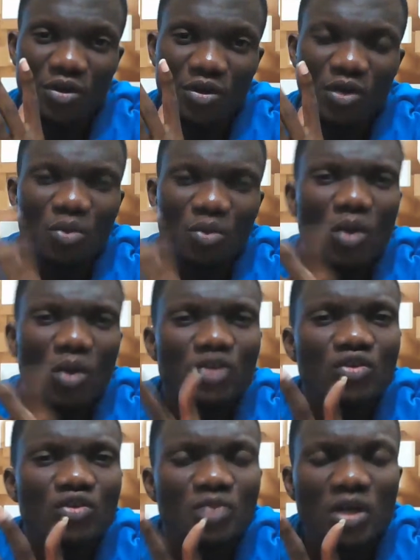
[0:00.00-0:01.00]
But what
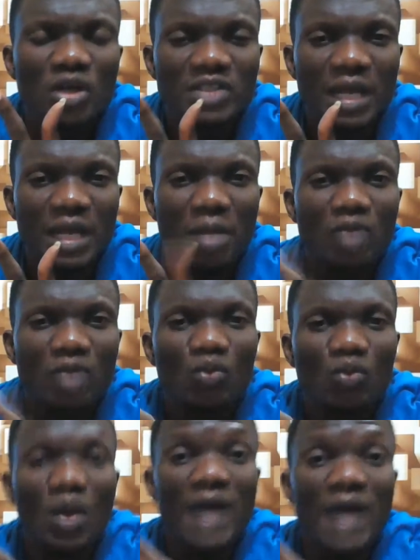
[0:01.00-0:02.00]
should you be concerned about
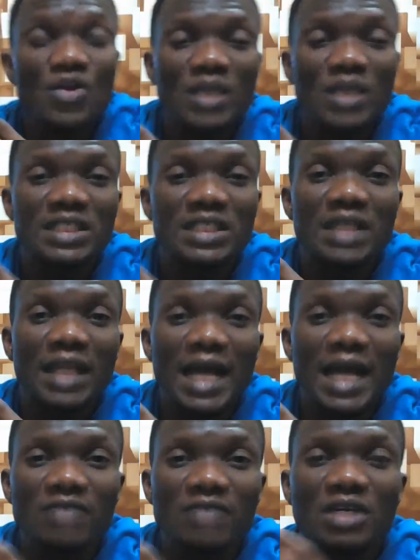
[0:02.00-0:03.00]
while you are still
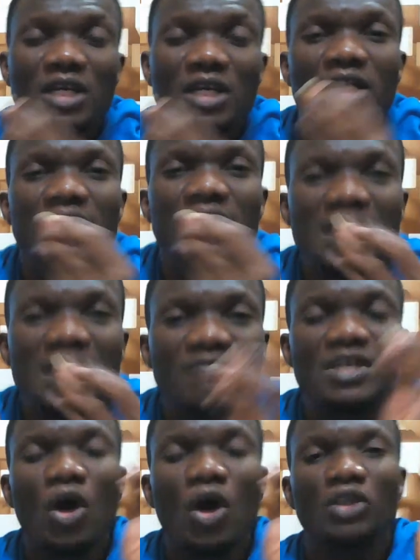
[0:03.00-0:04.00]
alive? Give
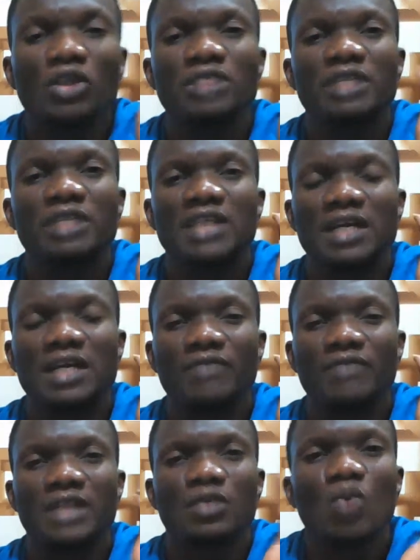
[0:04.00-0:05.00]
the ultimate
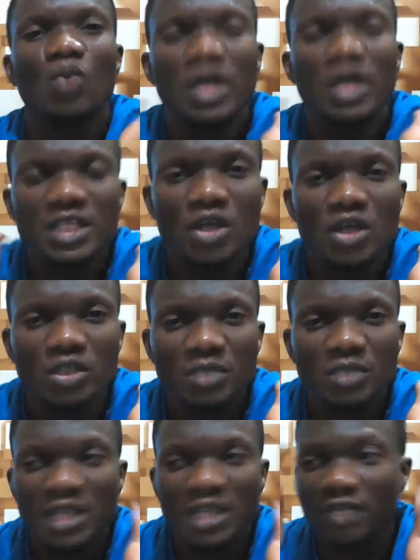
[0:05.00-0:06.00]
sacrifice. What is the
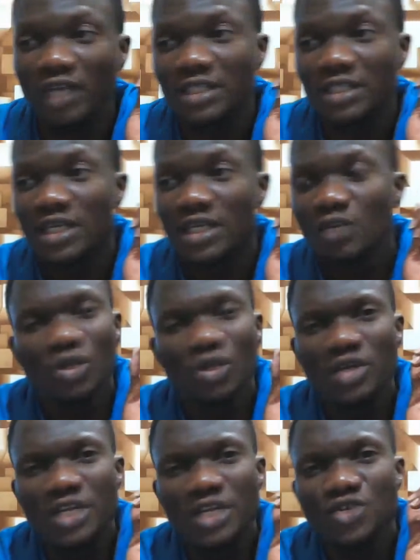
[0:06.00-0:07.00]
ultimate sacrifice? We
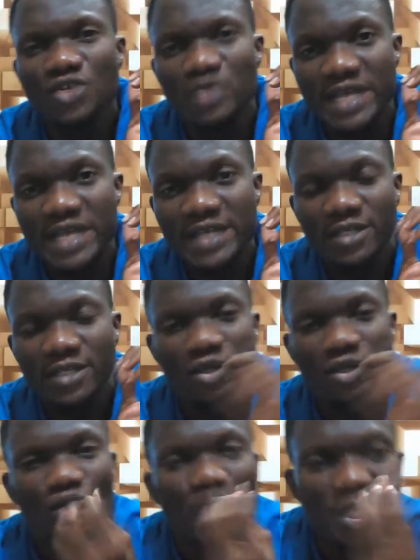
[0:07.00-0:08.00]
don't need you dead.
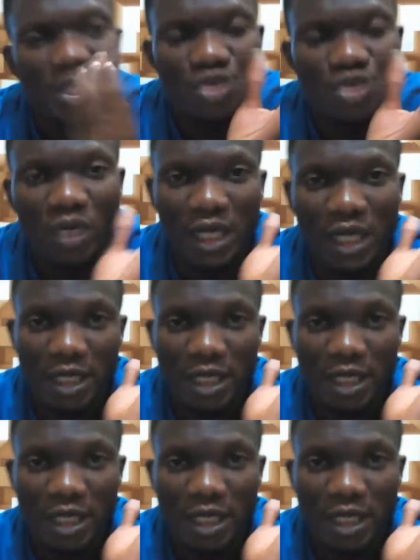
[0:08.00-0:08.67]
We need you alive.